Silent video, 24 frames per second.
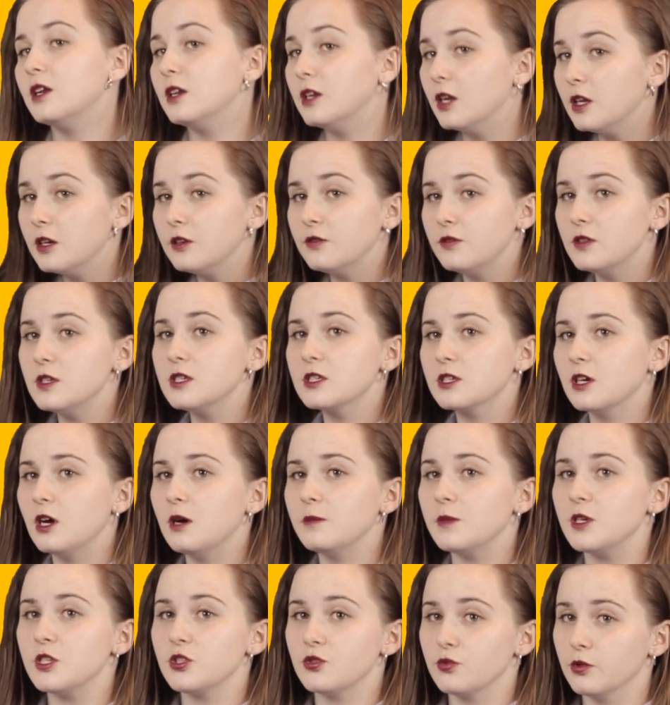None of these
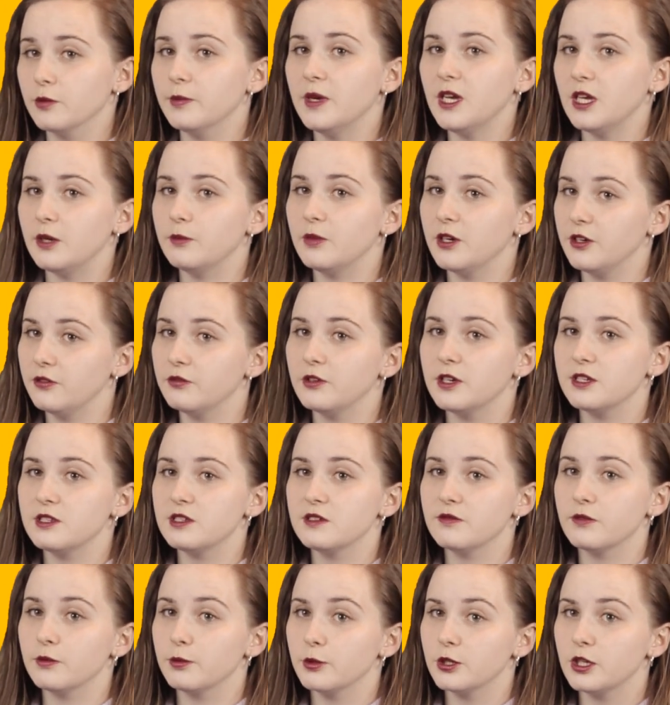comments were made by
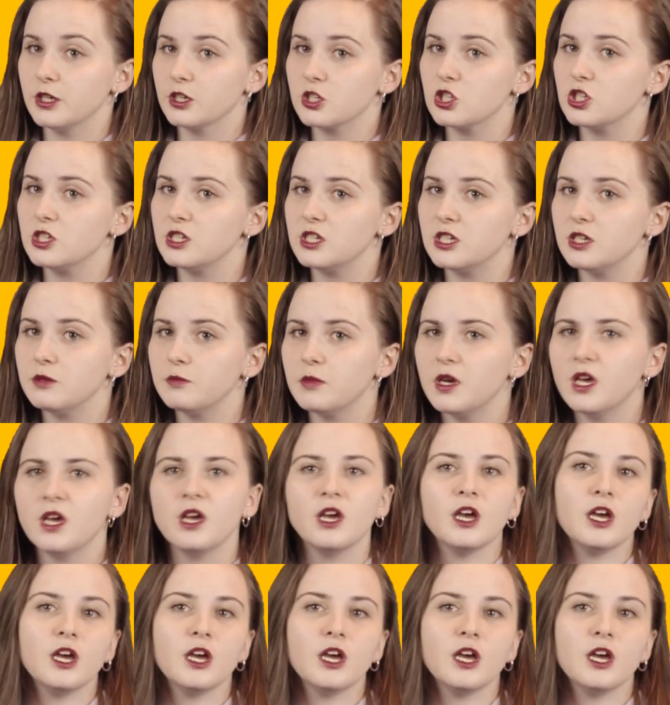friends of the production team,